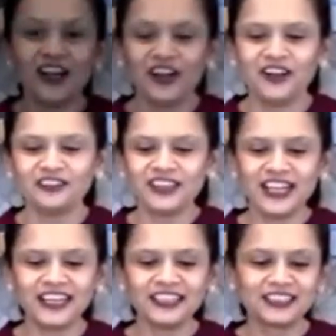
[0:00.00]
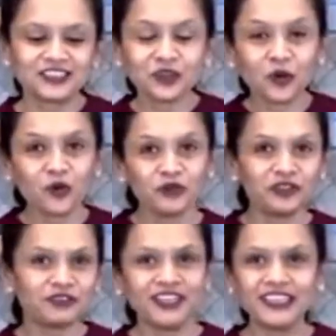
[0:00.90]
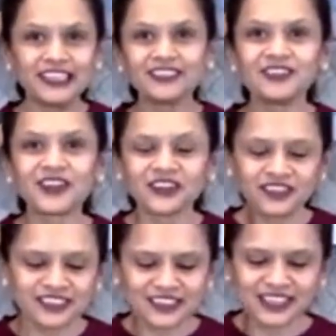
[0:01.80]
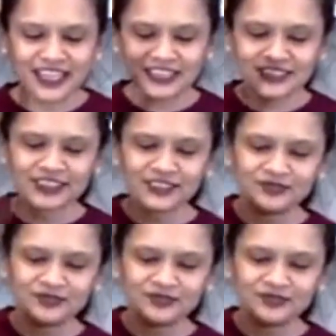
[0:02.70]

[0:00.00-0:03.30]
Alright, so we're finally going to give this a taste.